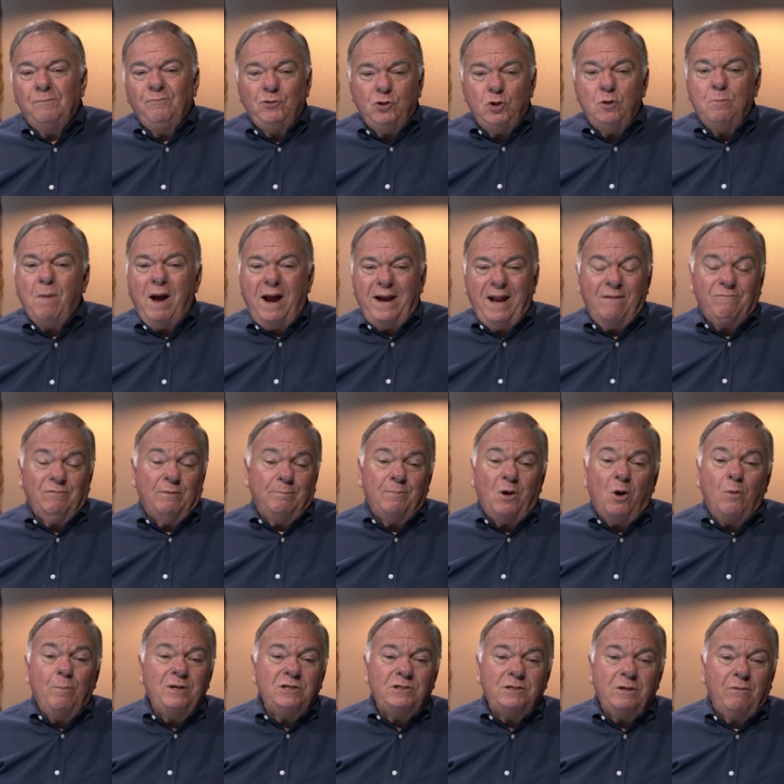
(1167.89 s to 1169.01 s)
You might have a
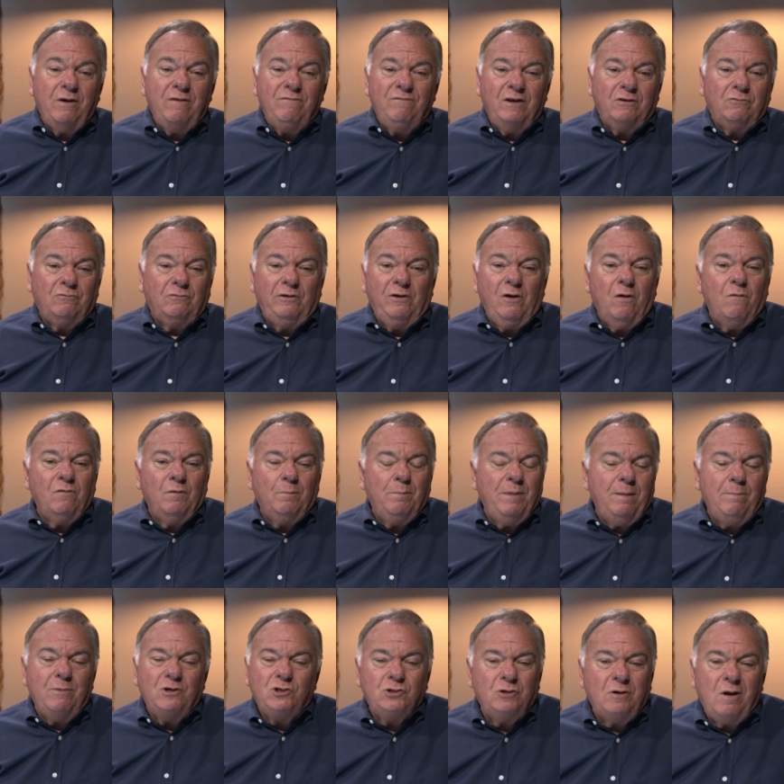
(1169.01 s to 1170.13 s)
momentary victory over me,
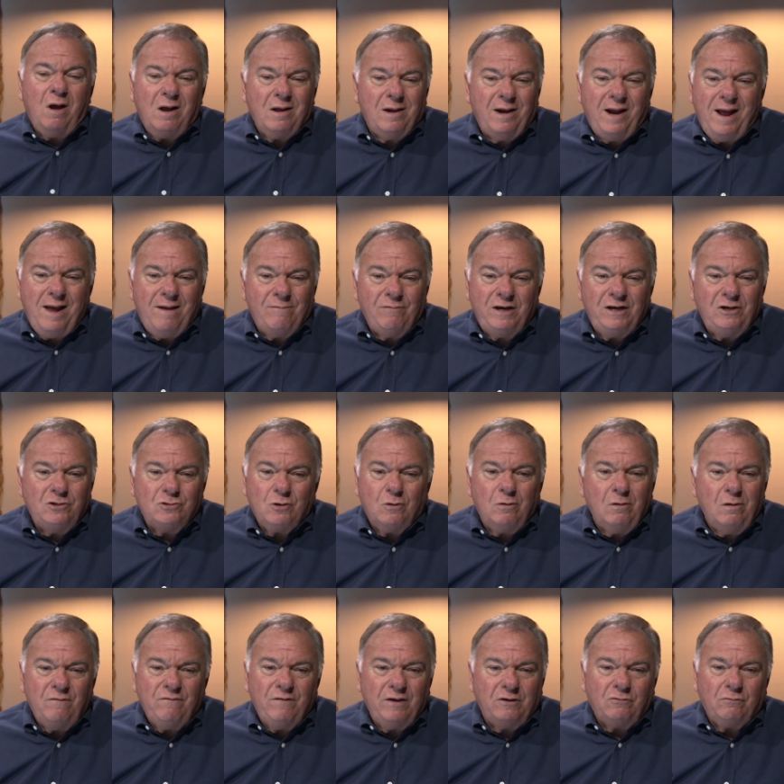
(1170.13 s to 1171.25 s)
but you're not going to have an
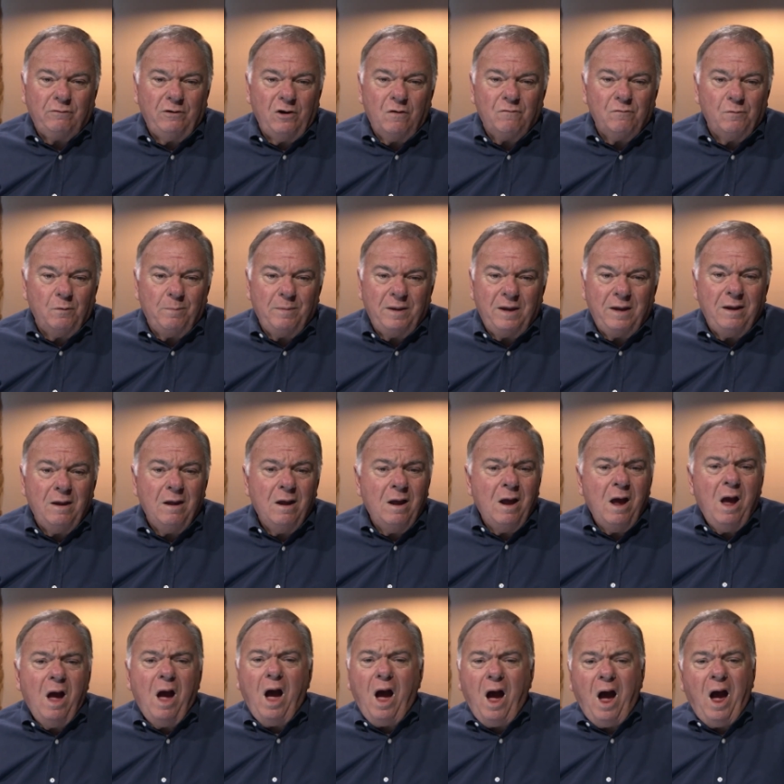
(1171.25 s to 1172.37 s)
eternal victory over me.
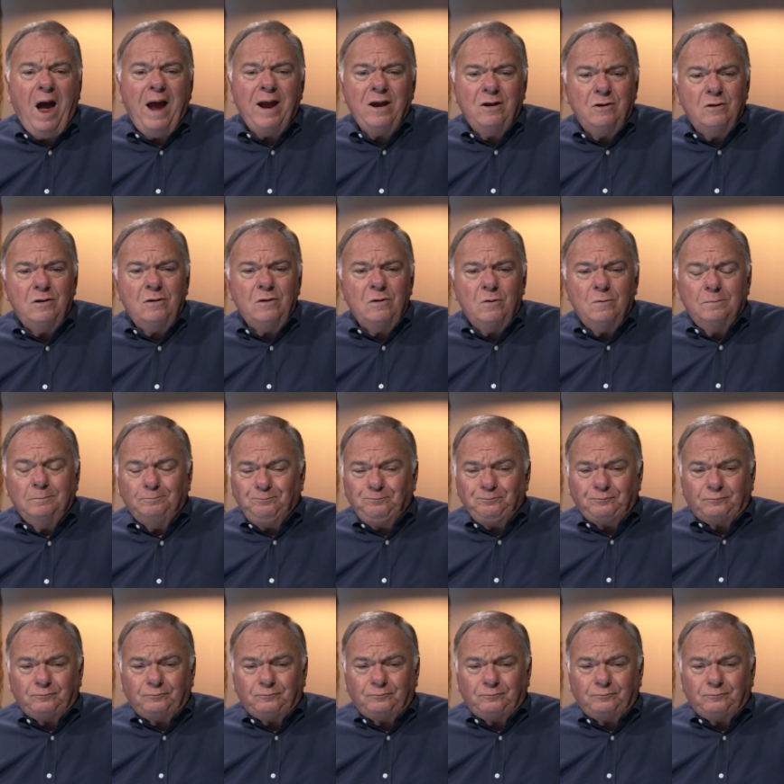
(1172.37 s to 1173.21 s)
I do.